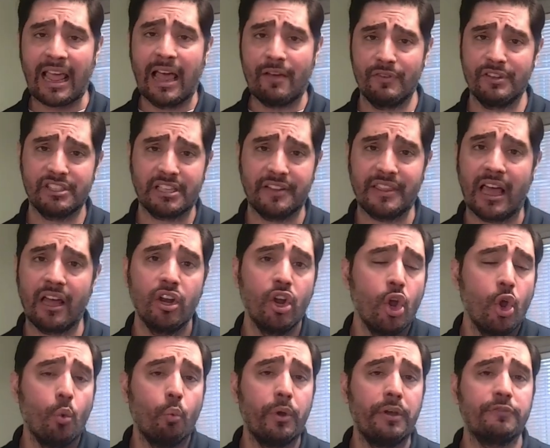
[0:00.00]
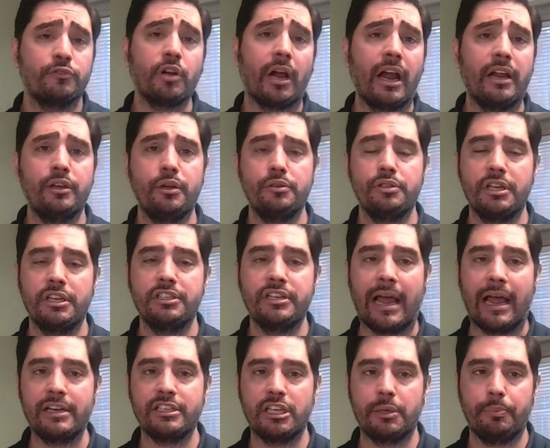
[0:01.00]
Having said that, we've tried using
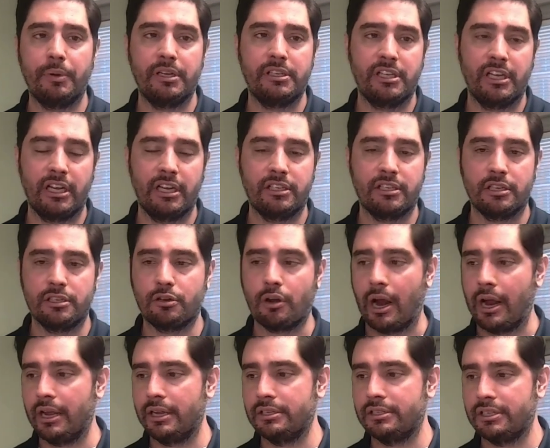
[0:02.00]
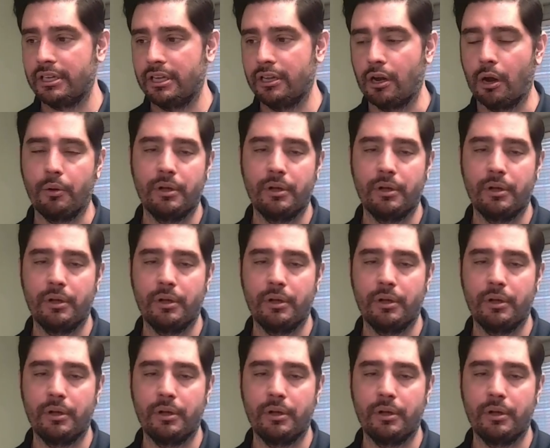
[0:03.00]
ChatGPT to try and see,